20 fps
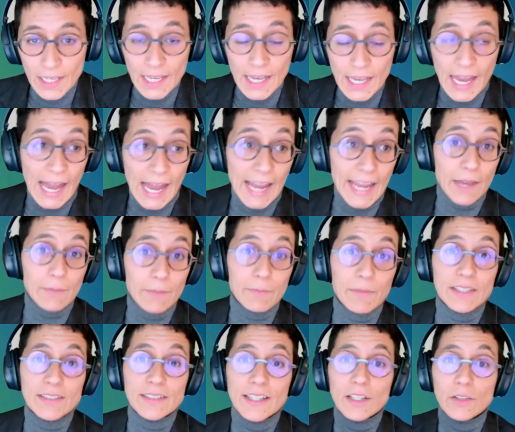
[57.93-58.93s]
I am
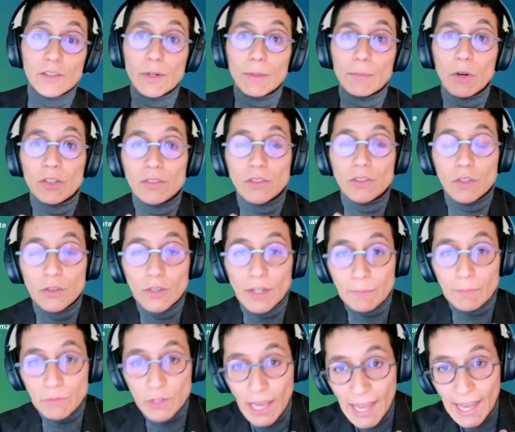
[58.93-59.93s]
Estelle Raimondo, I'm
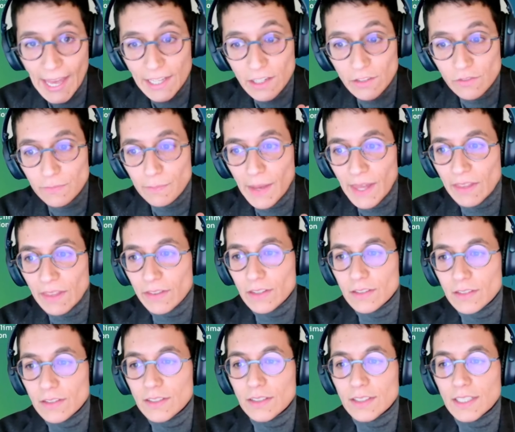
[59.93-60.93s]
the head of
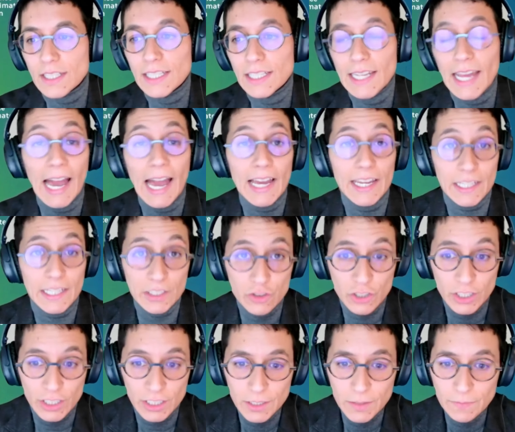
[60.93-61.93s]
methods in
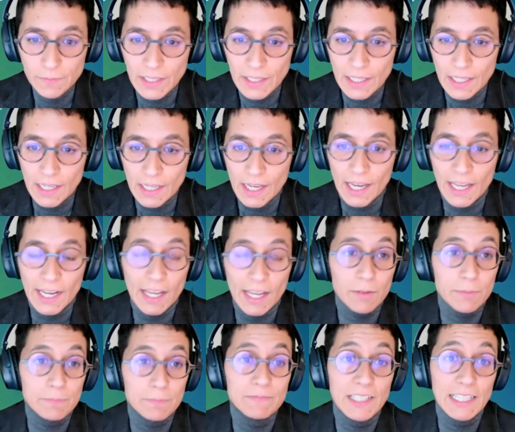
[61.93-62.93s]
IEG, and
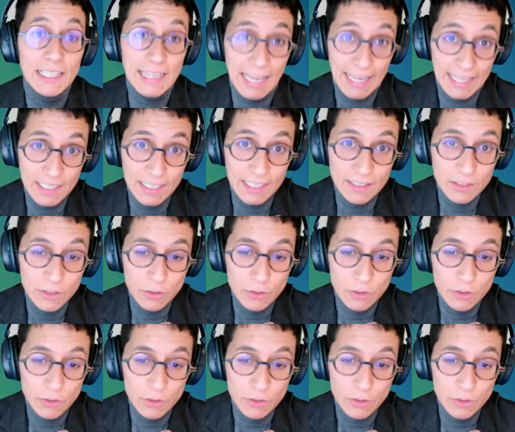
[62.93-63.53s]
I'm delighted to